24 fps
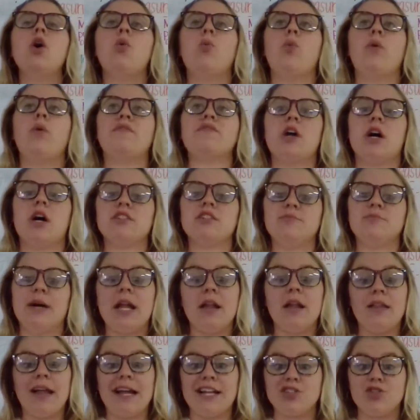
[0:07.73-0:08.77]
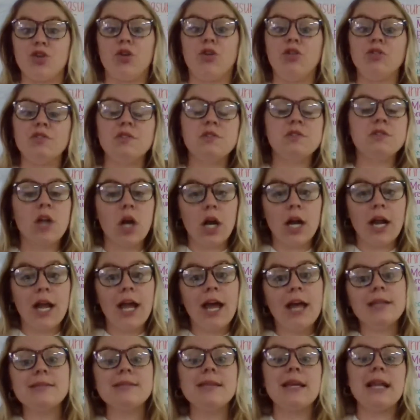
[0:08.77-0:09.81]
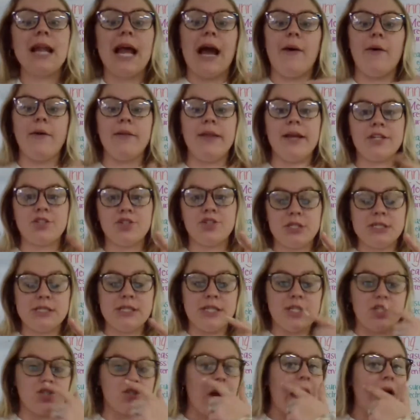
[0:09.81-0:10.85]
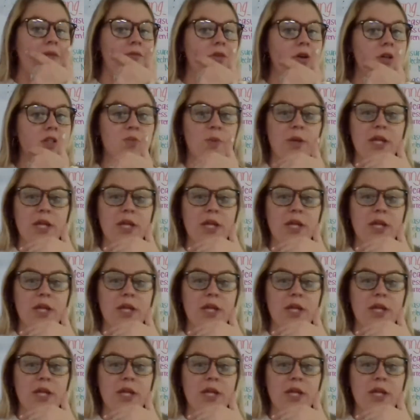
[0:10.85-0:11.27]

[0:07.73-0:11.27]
we've talked about electrical circuits and how electricity travels.